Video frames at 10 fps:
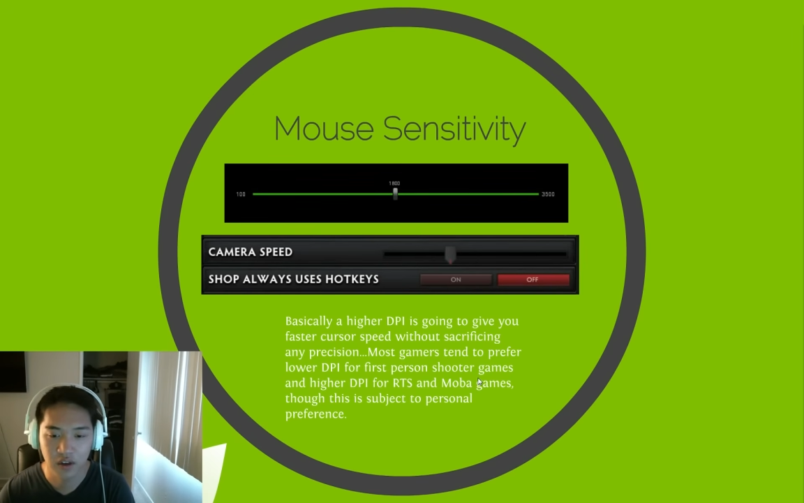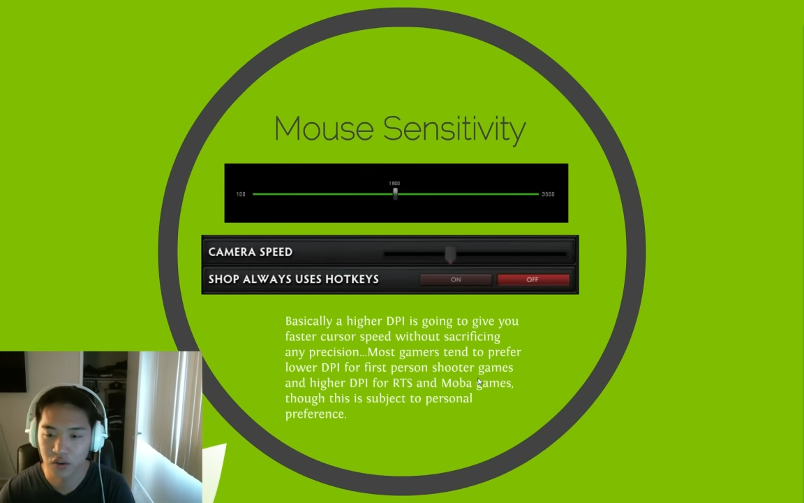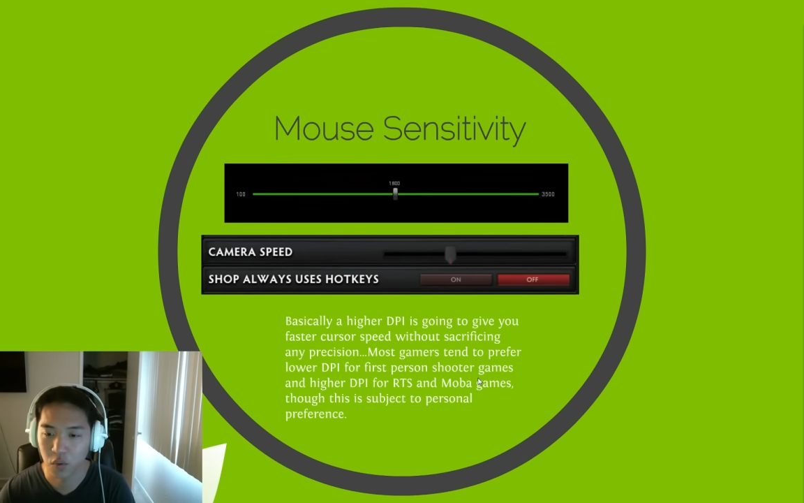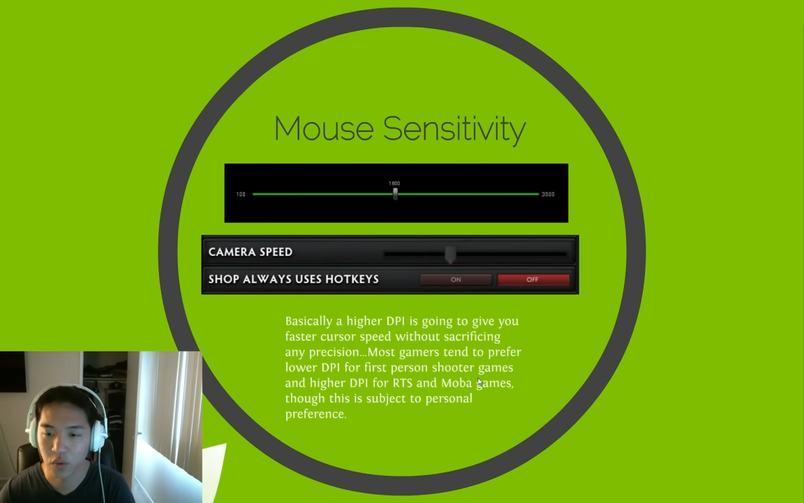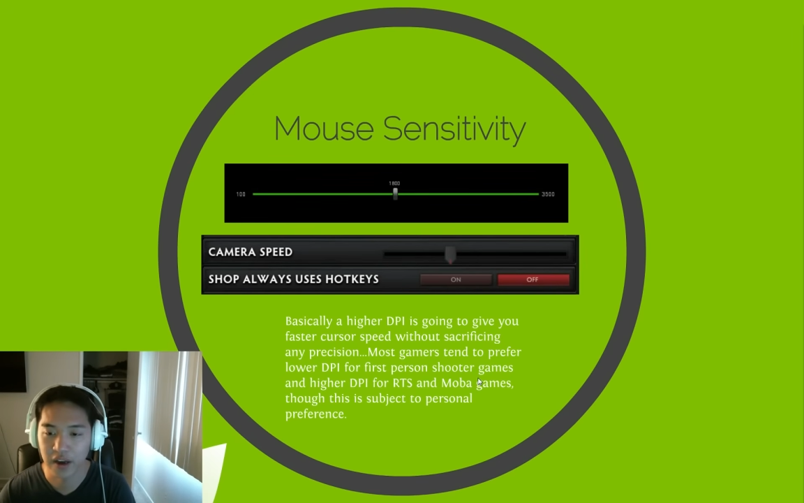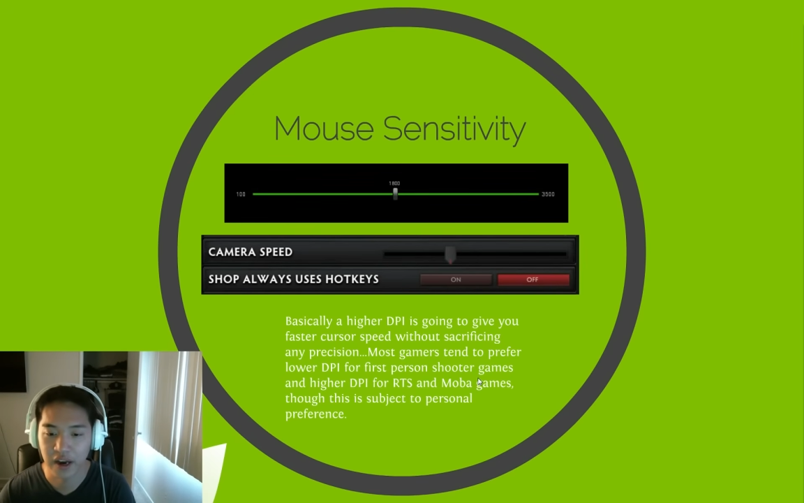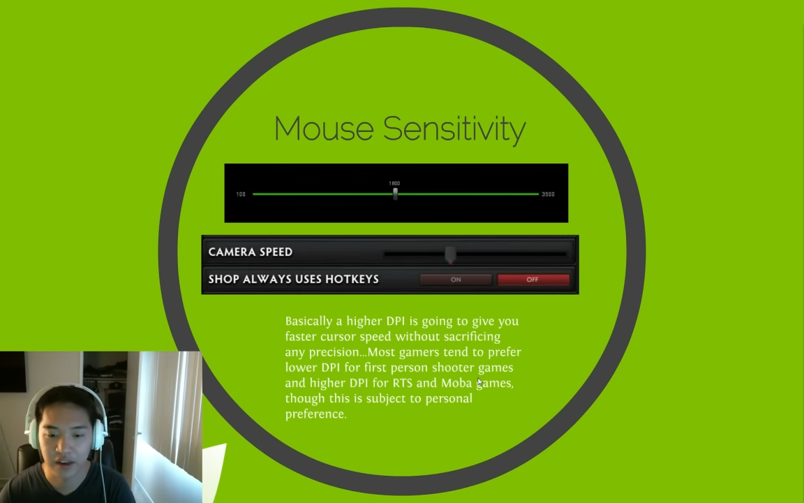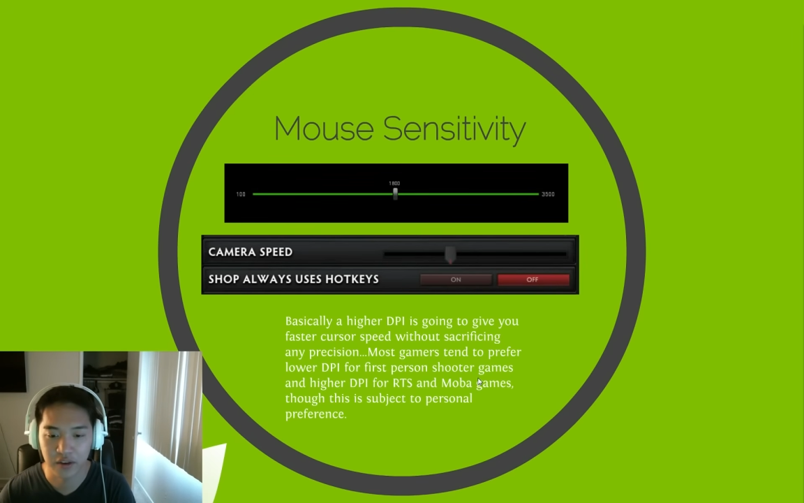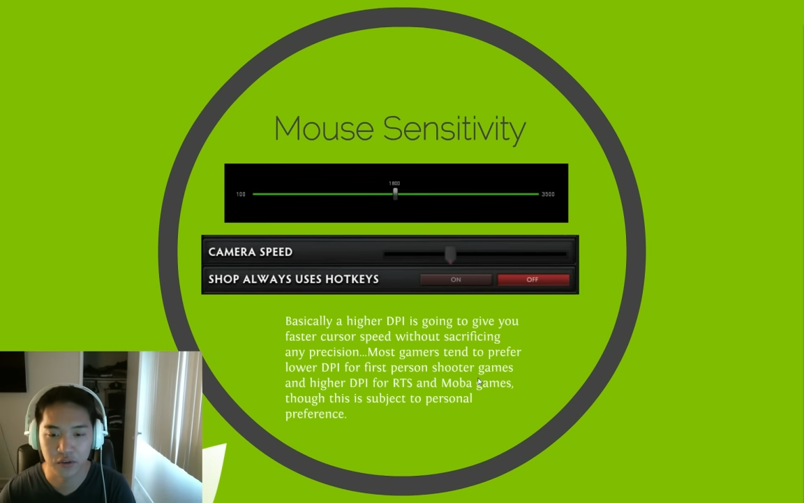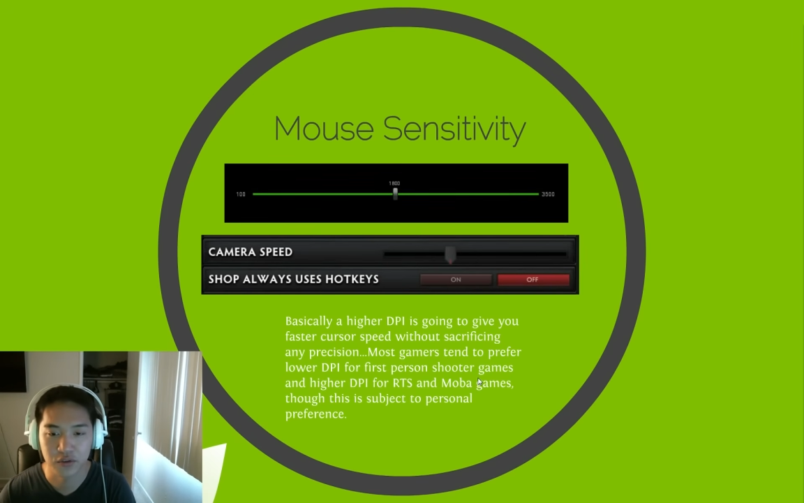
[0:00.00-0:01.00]
the way I
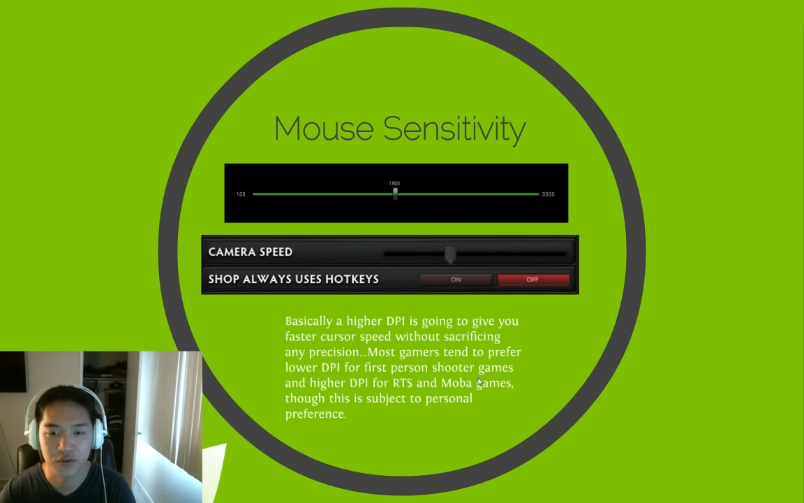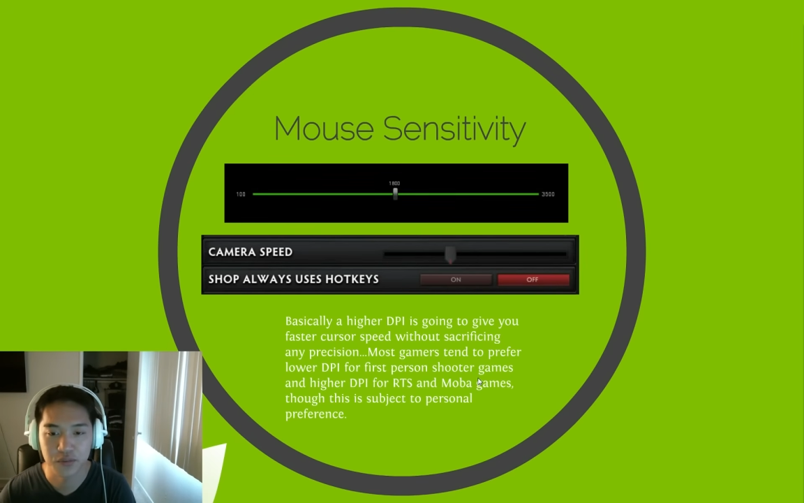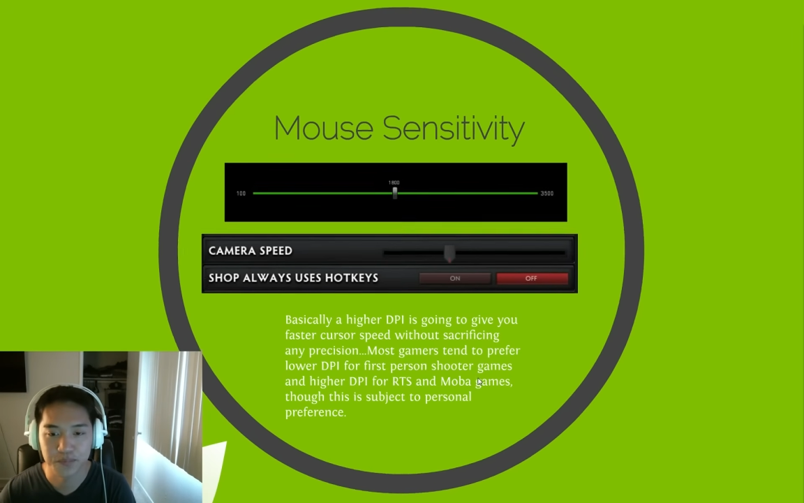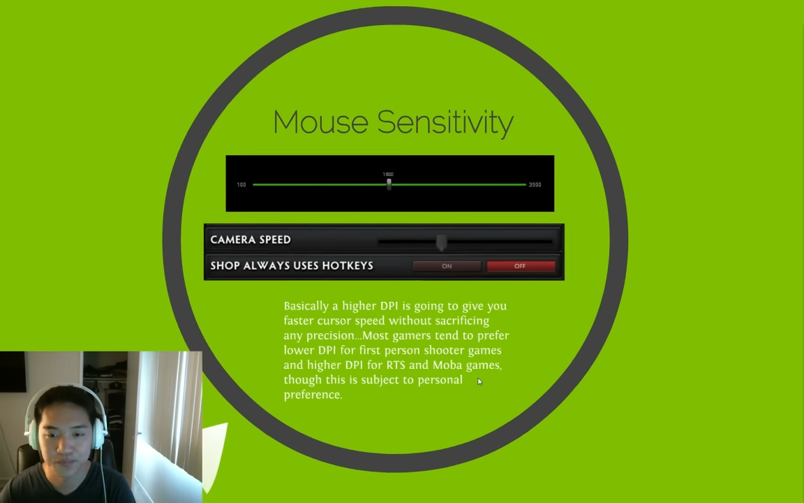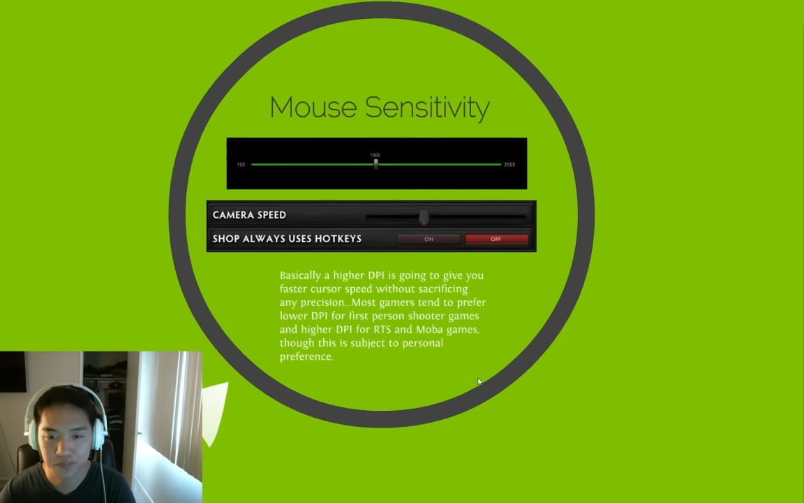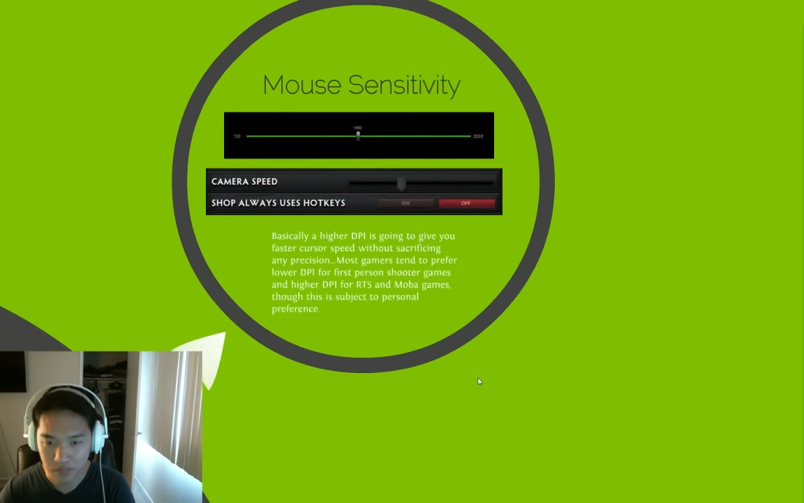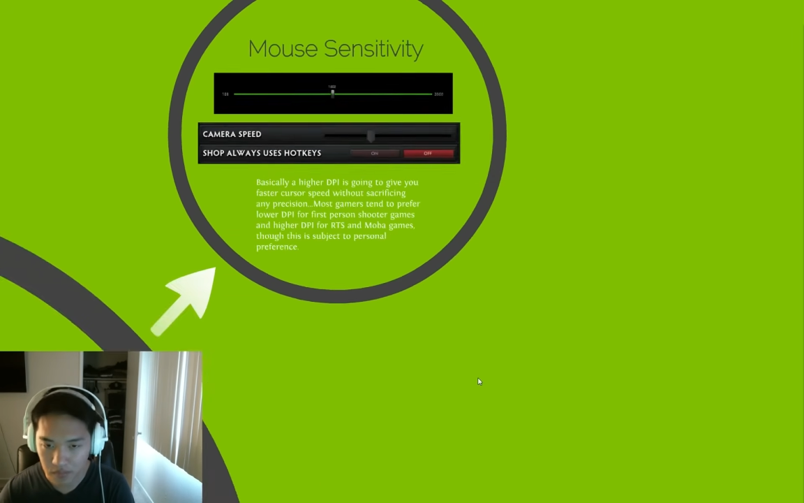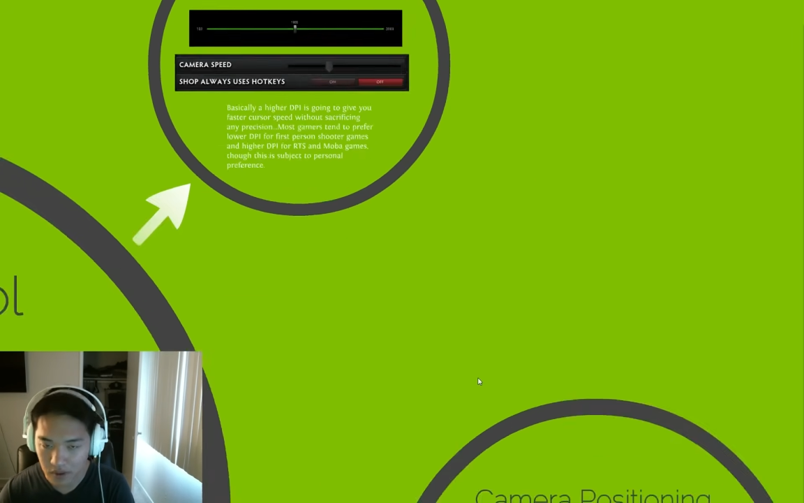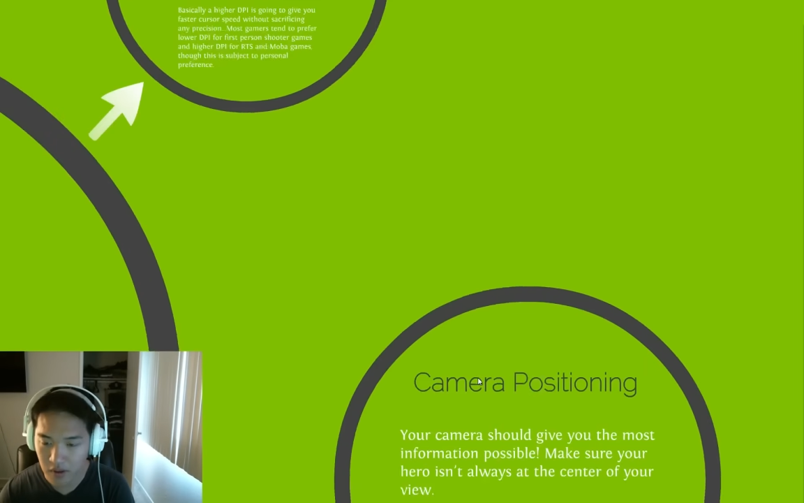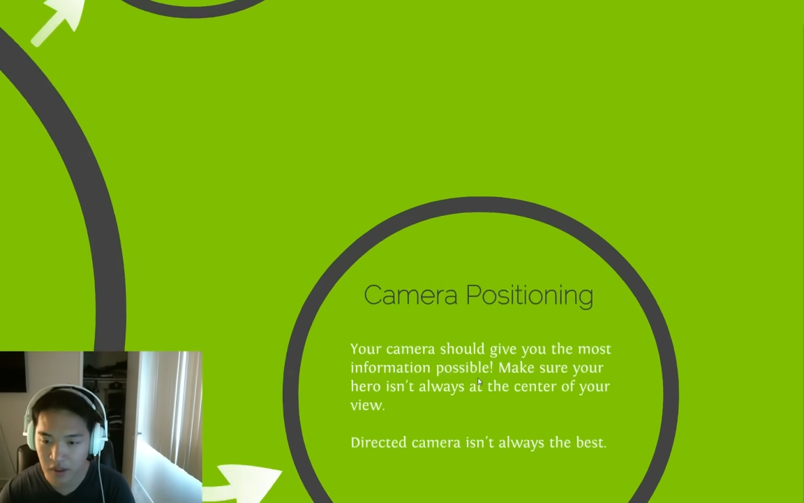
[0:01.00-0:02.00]
use
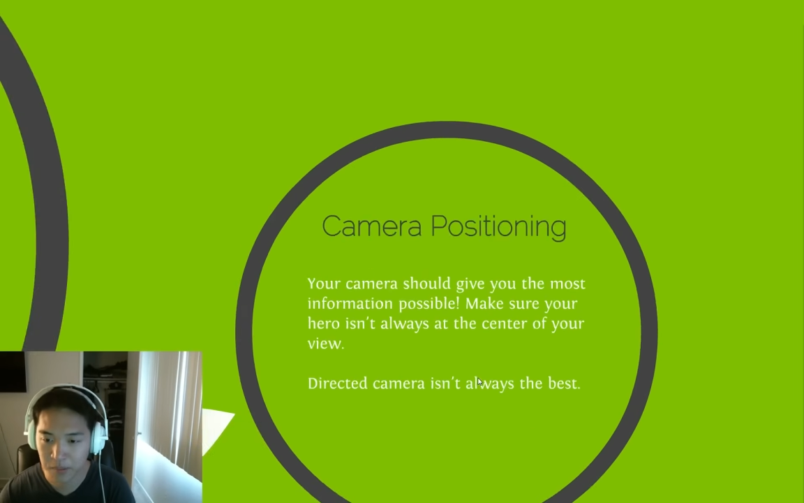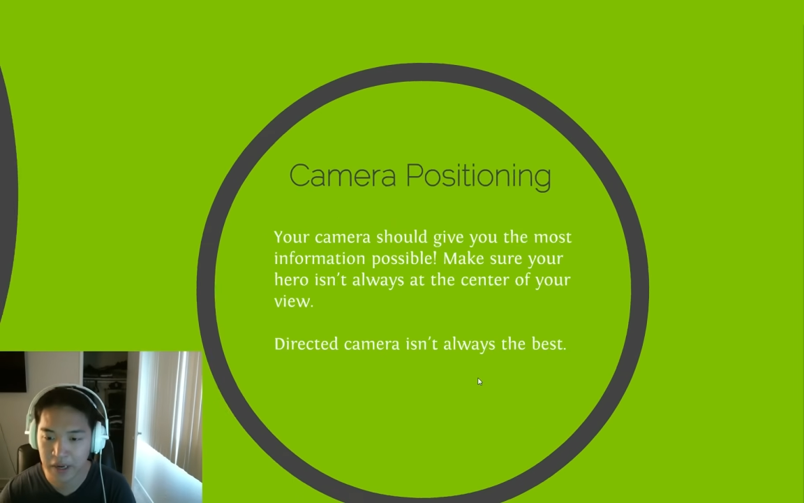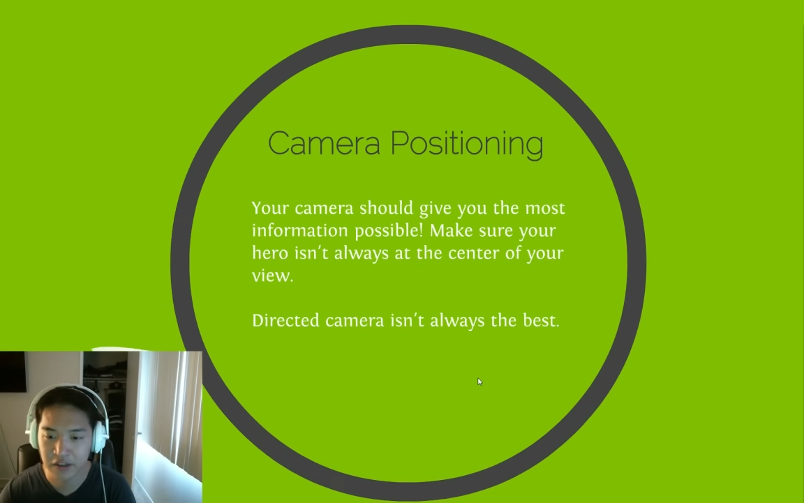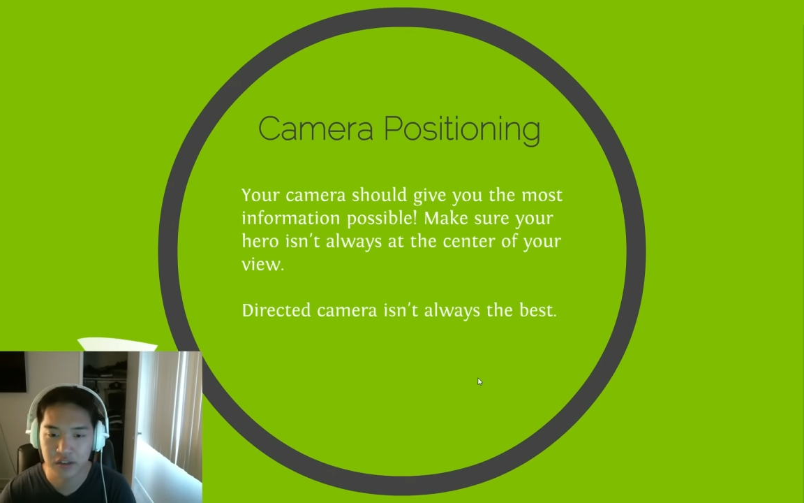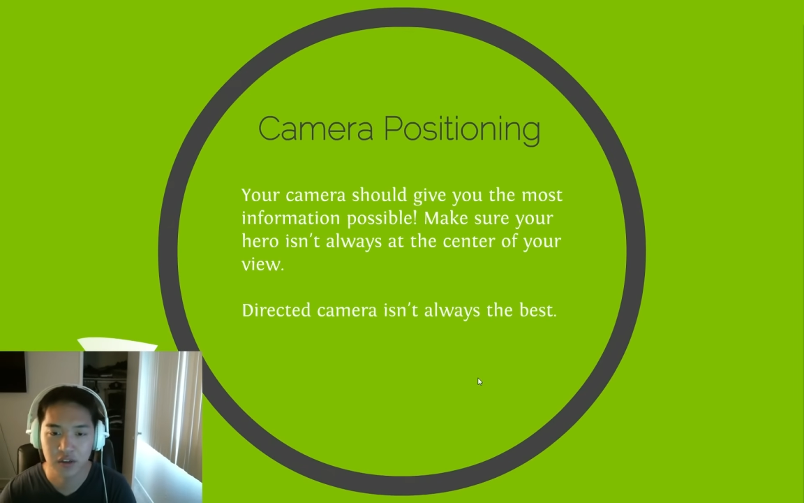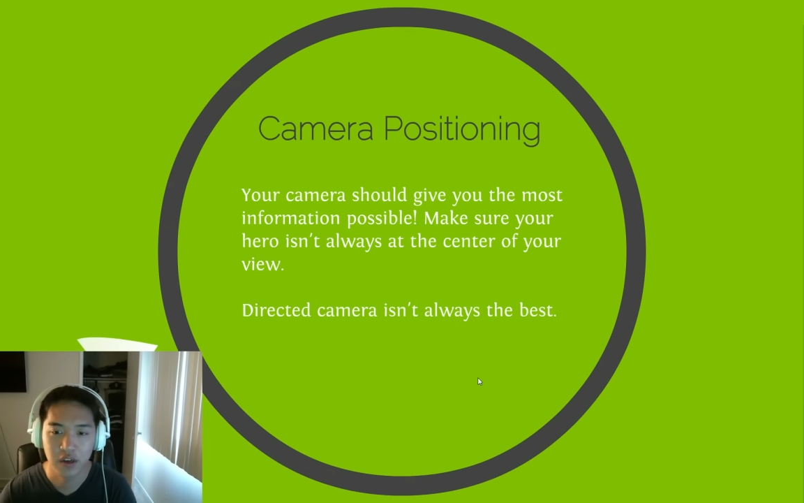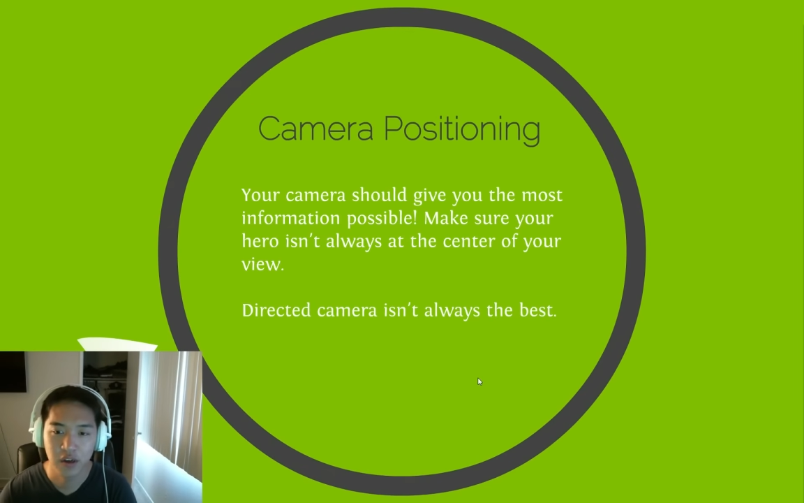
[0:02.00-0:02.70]
the mouse.